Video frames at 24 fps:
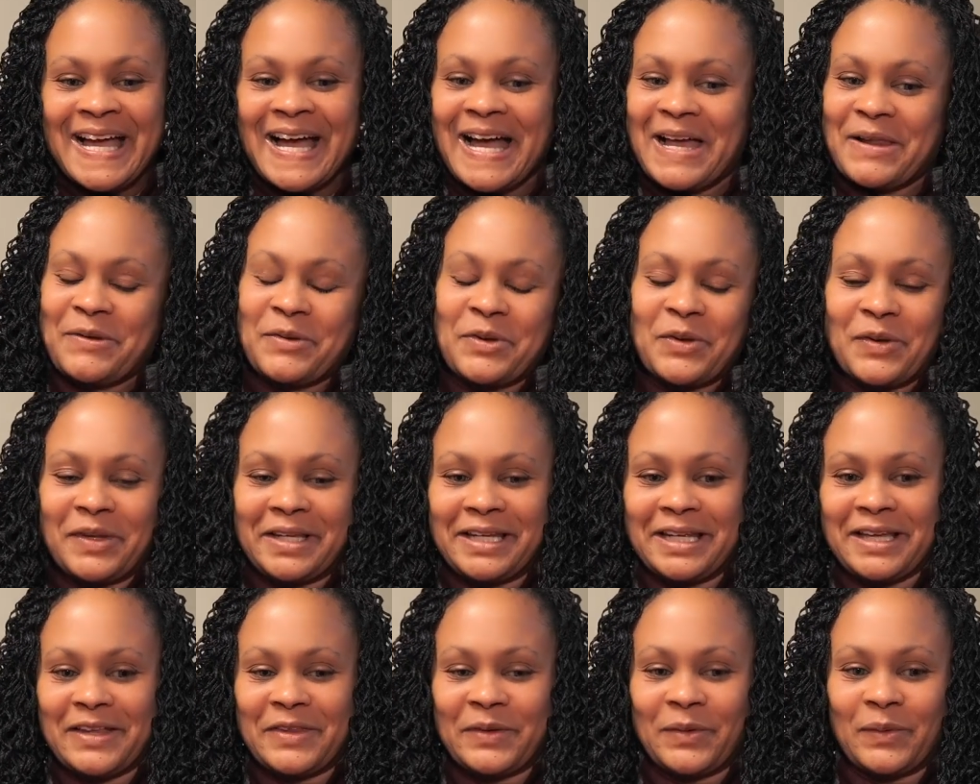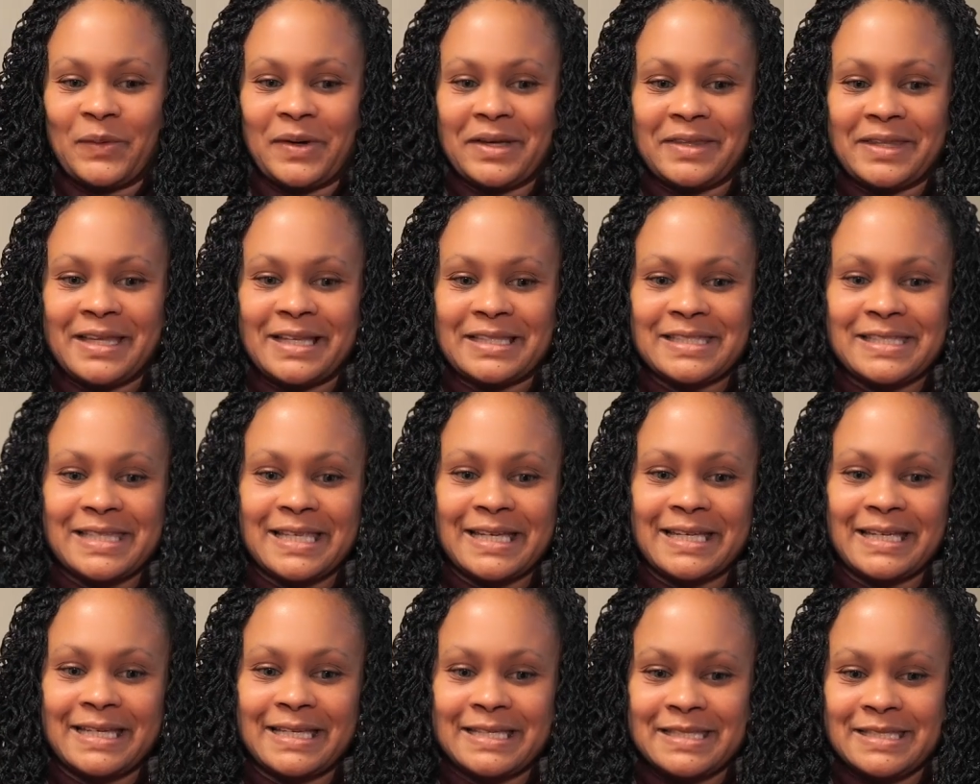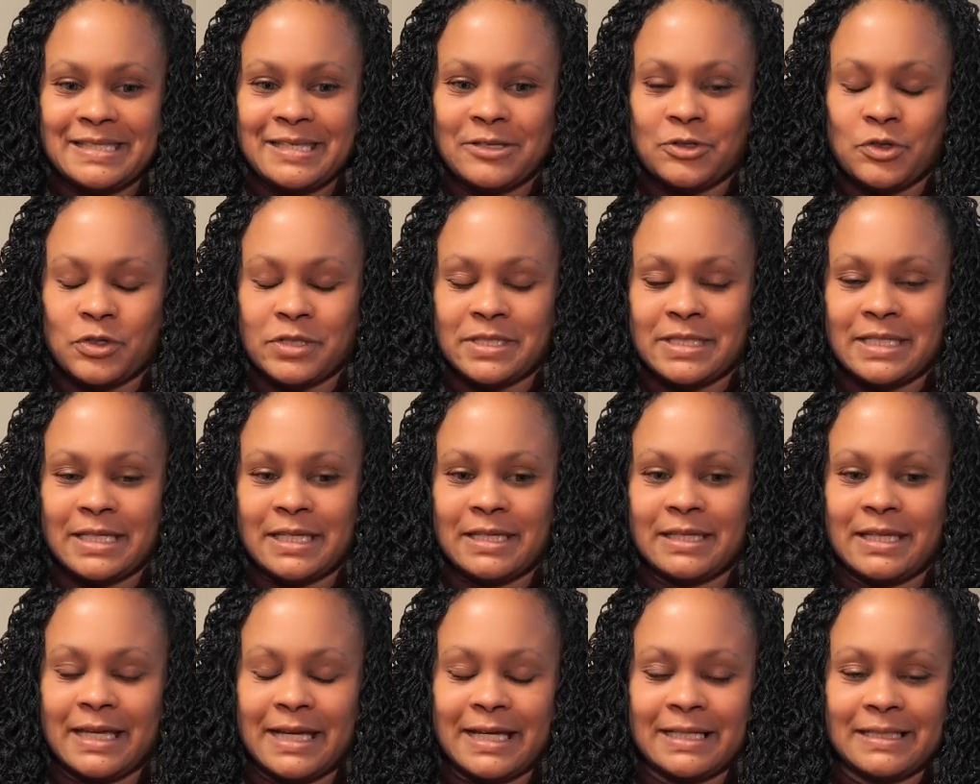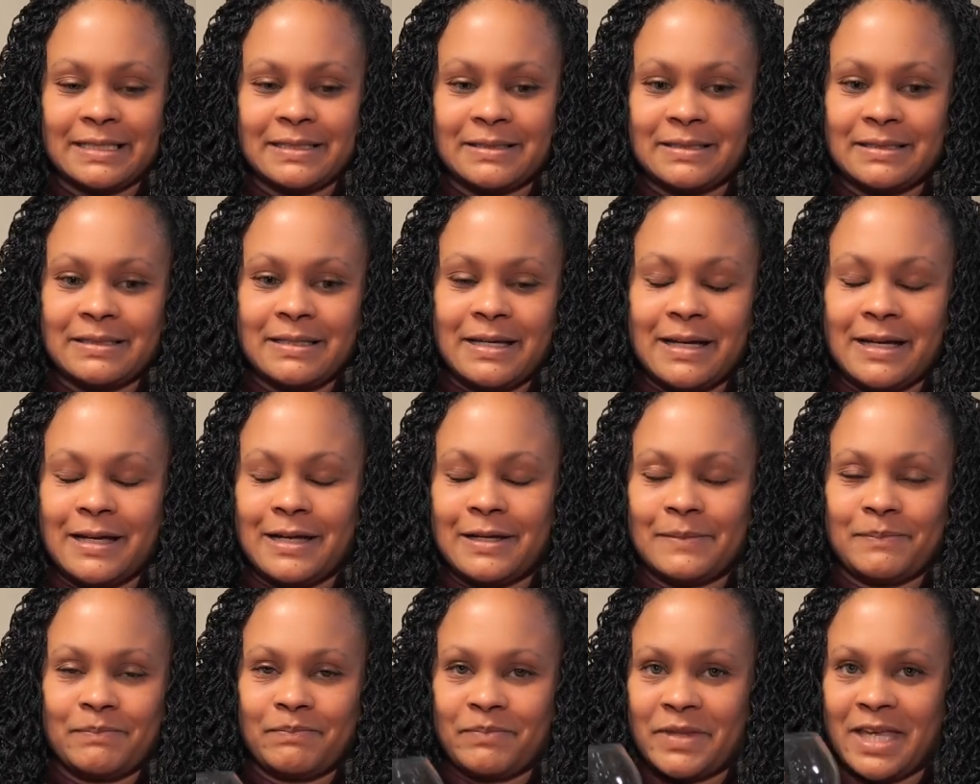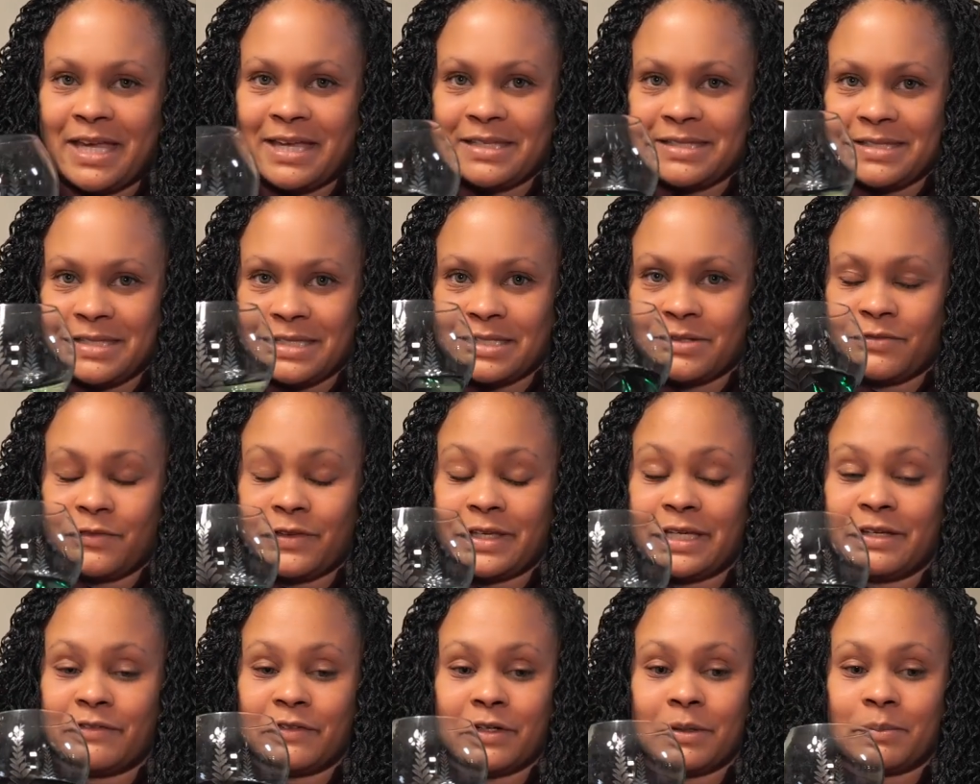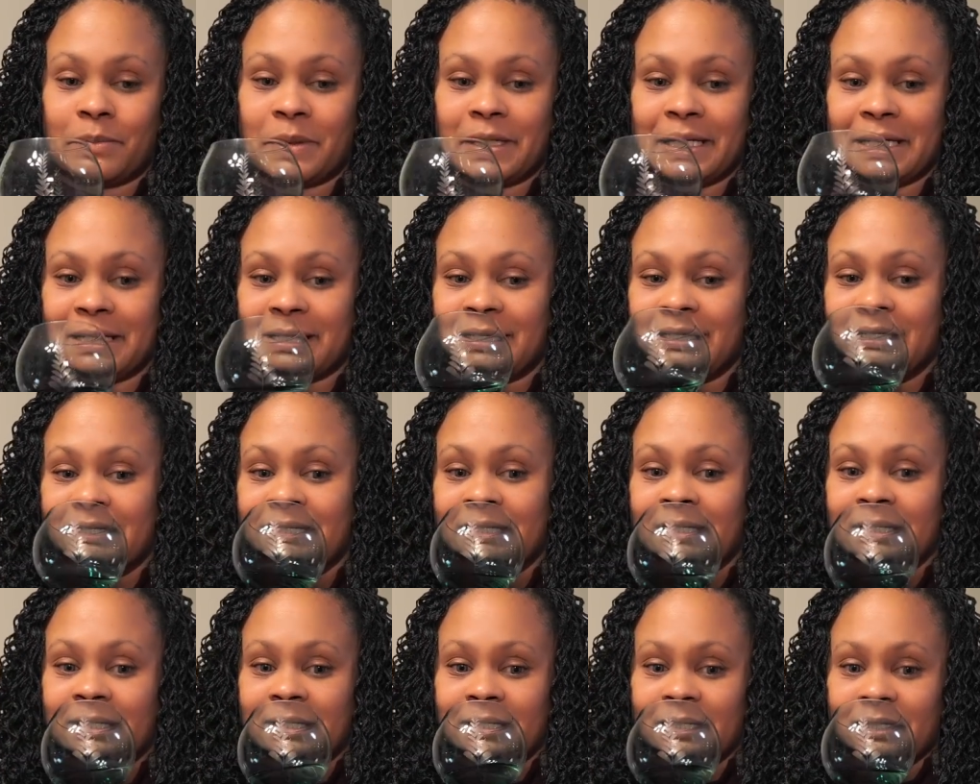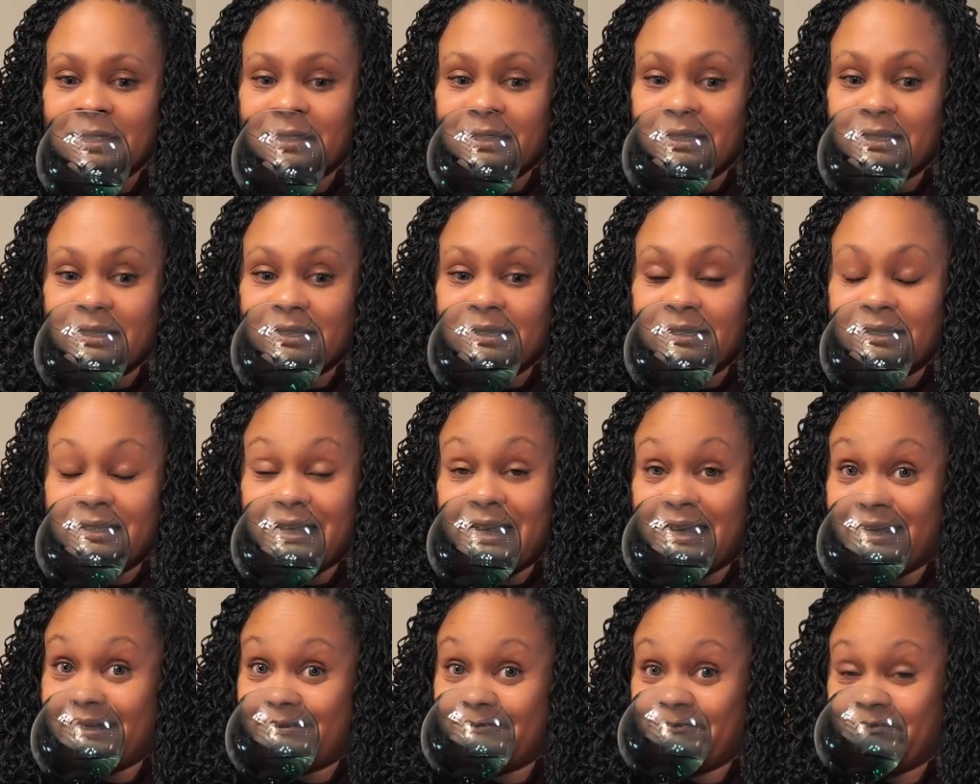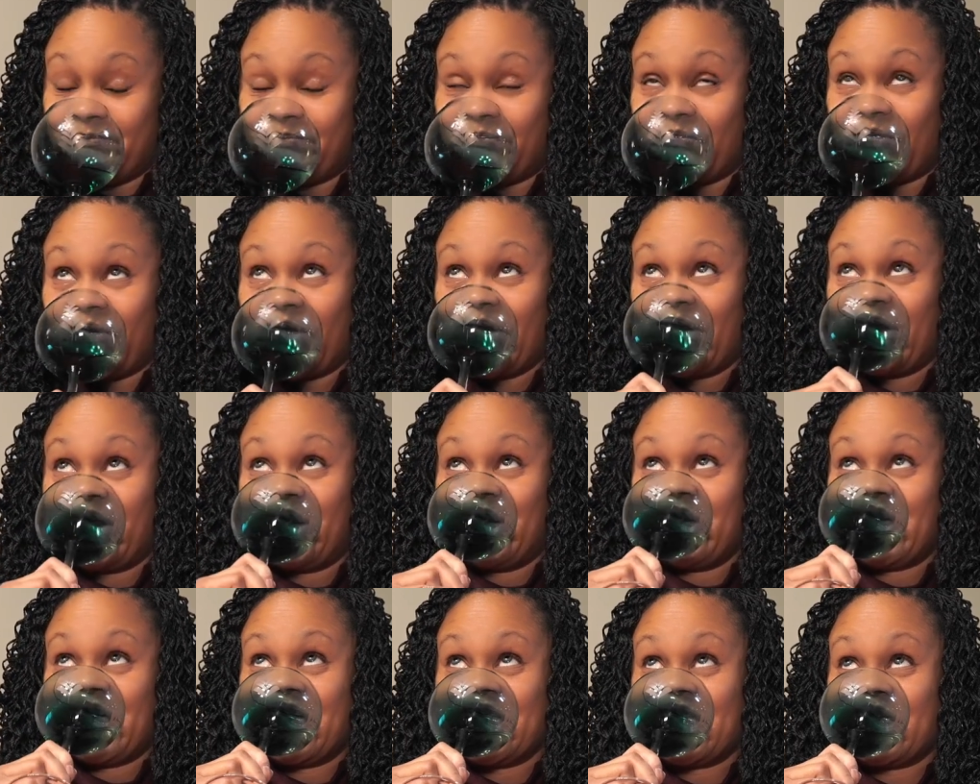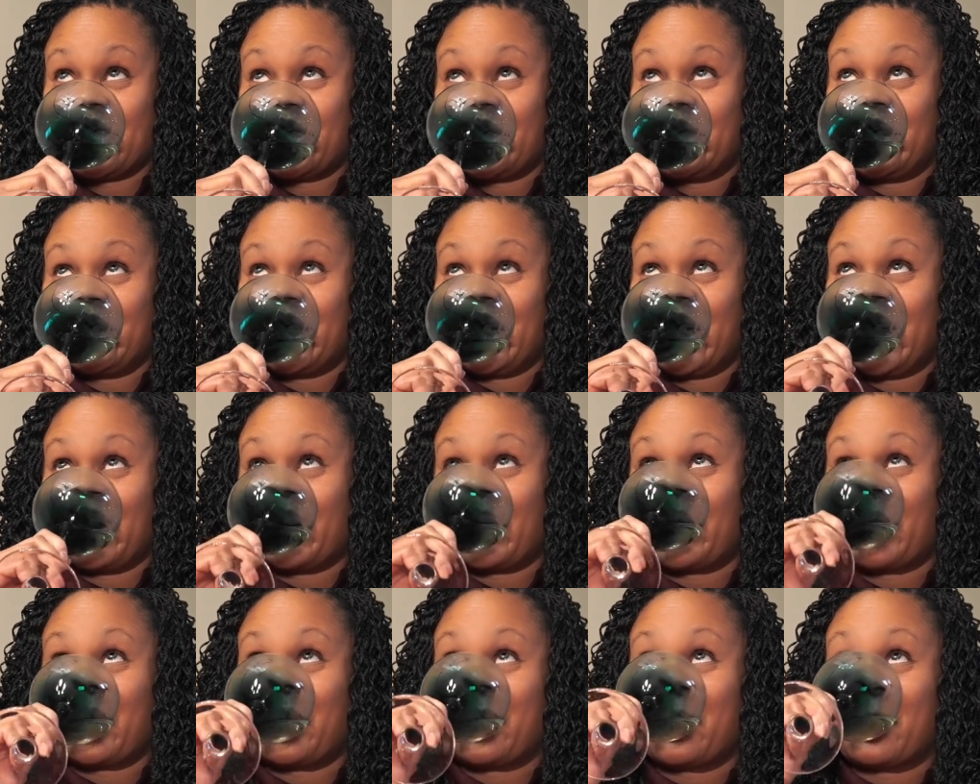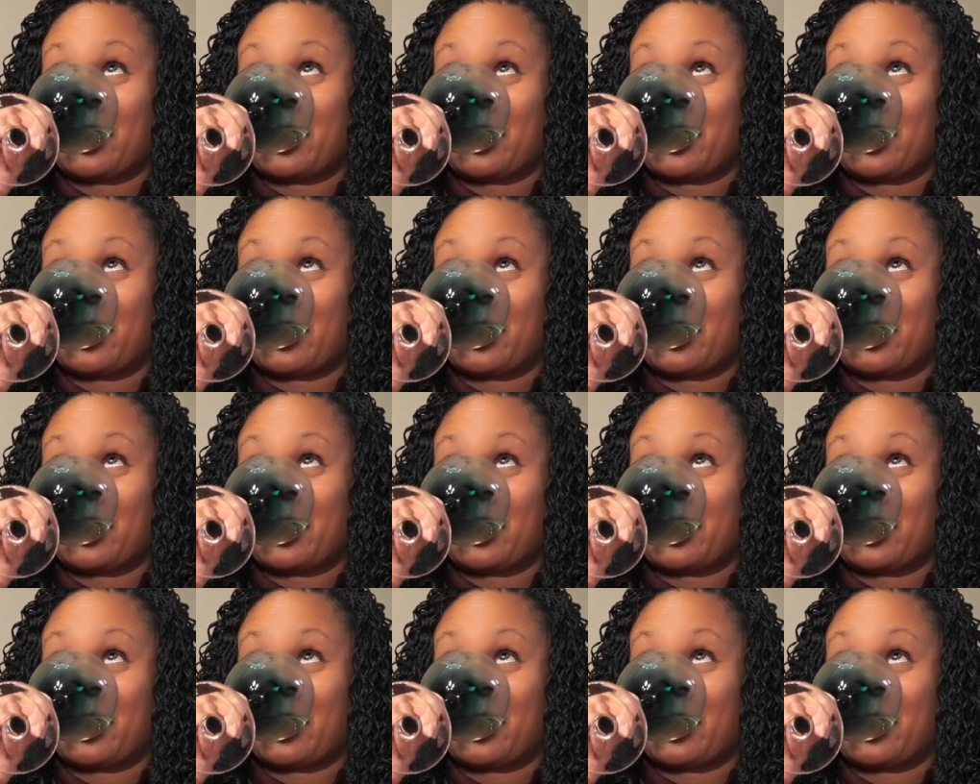I don't know any other one that's like citrusy that um, has this flavor. But yeah, we'll taste it one more time.